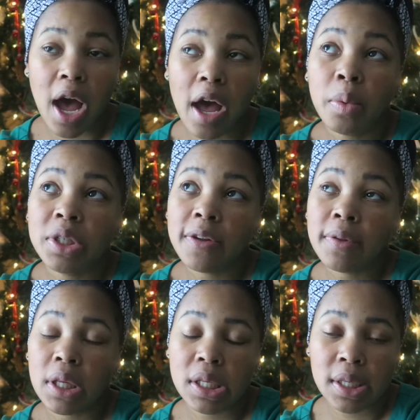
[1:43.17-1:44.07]
I will
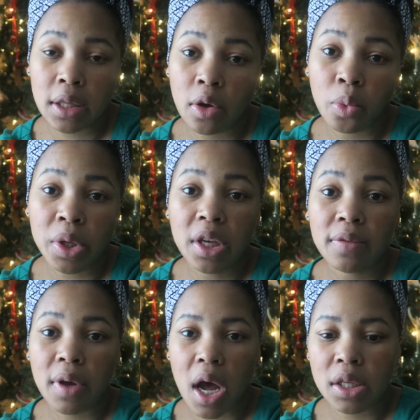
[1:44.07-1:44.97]
definitely say though, we
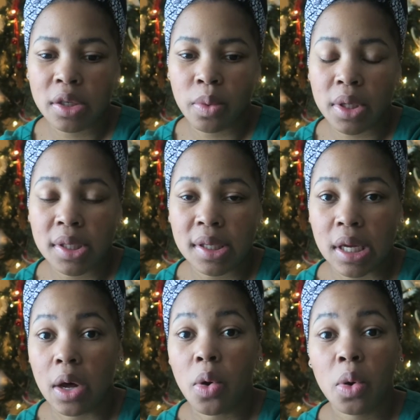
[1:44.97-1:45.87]
give consequences
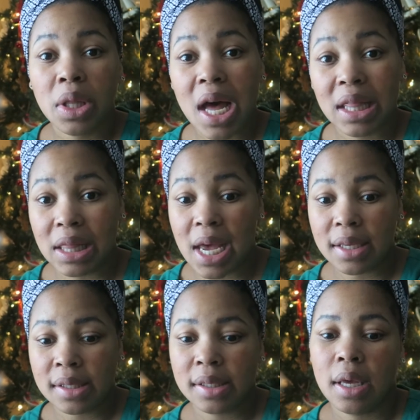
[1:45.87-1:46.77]
a whole lot
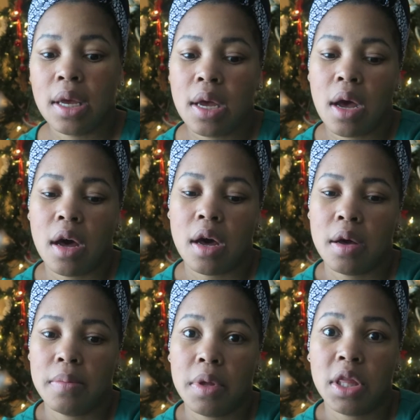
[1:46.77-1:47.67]
less
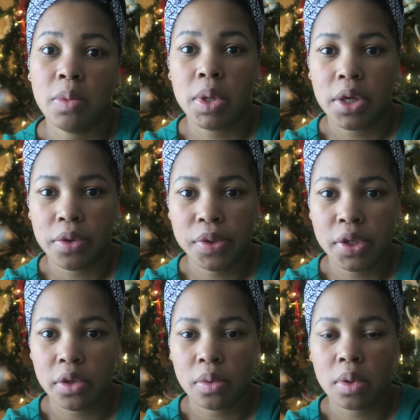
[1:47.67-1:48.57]
um, than we used
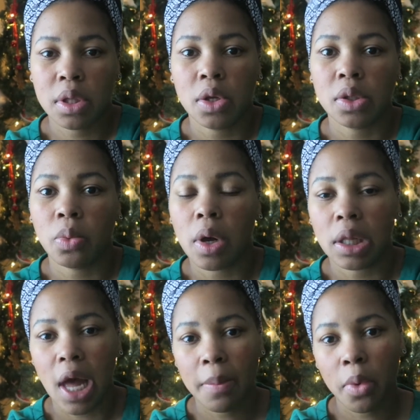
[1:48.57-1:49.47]
to. There's a, a,
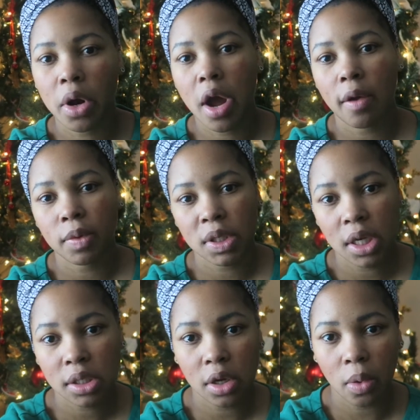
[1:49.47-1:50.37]
lot more
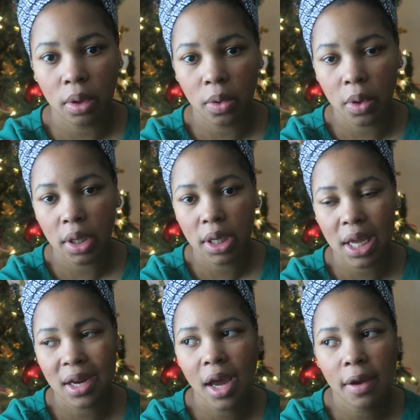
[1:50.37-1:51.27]
conversation going on,
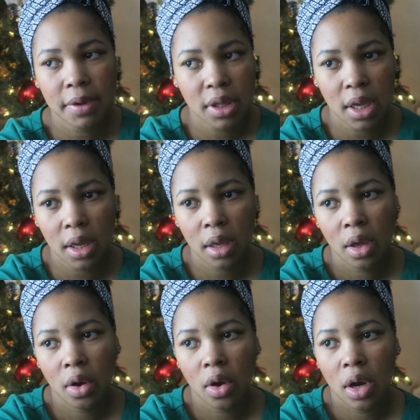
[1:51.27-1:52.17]
and not everything
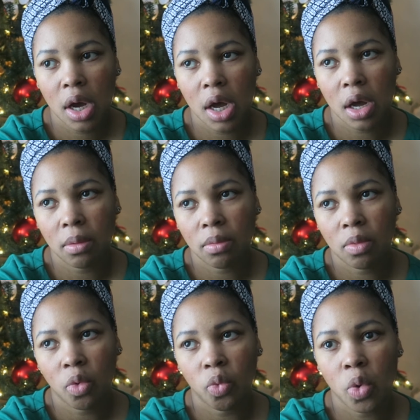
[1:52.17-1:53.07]

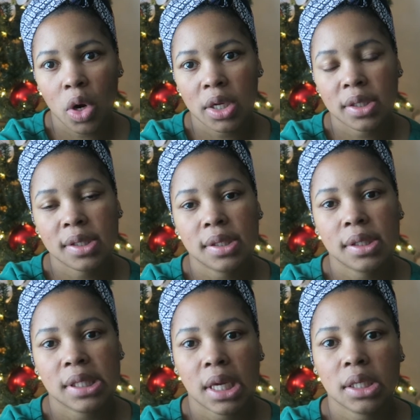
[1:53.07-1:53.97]
um, warrants
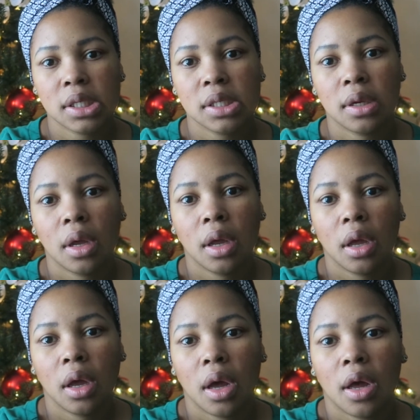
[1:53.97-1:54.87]
such.
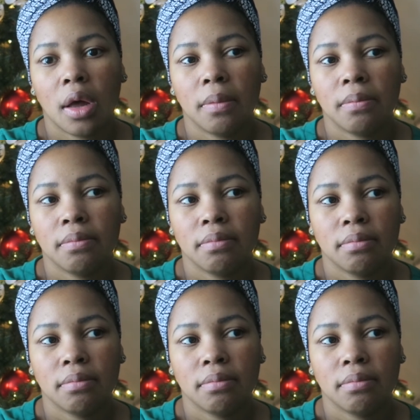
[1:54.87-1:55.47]
Um,